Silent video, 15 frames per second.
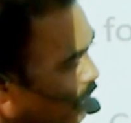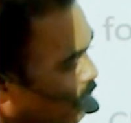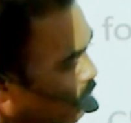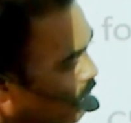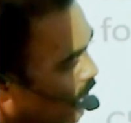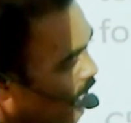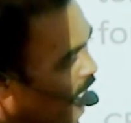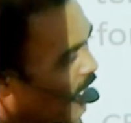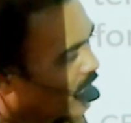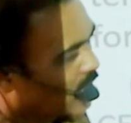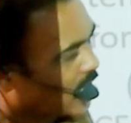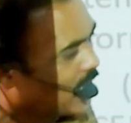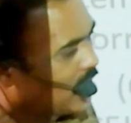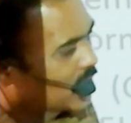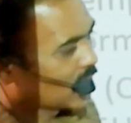So the
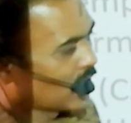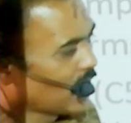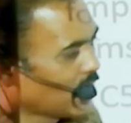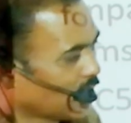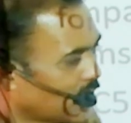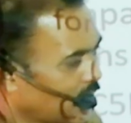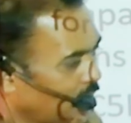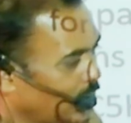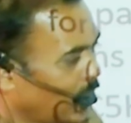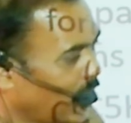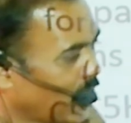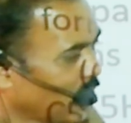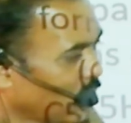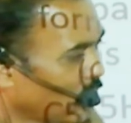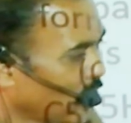reaction is
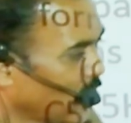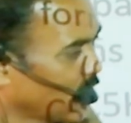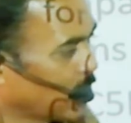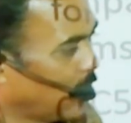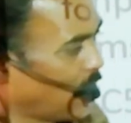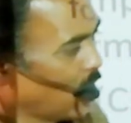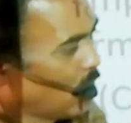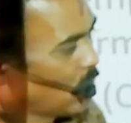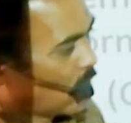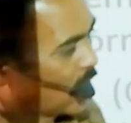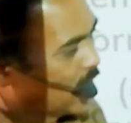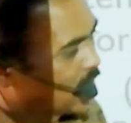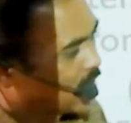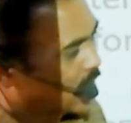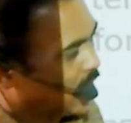C5H5
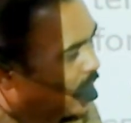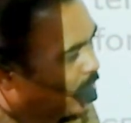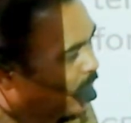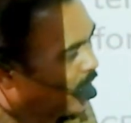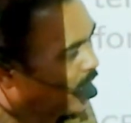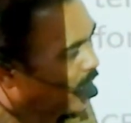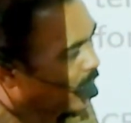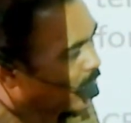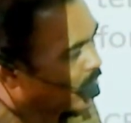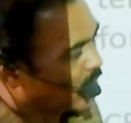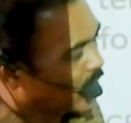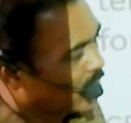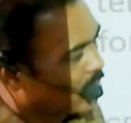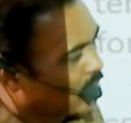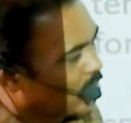twice Ap
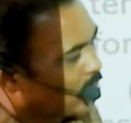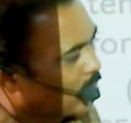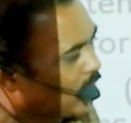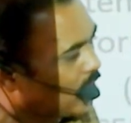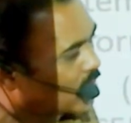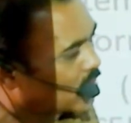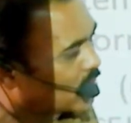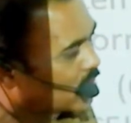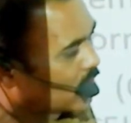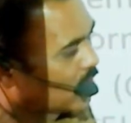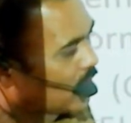plus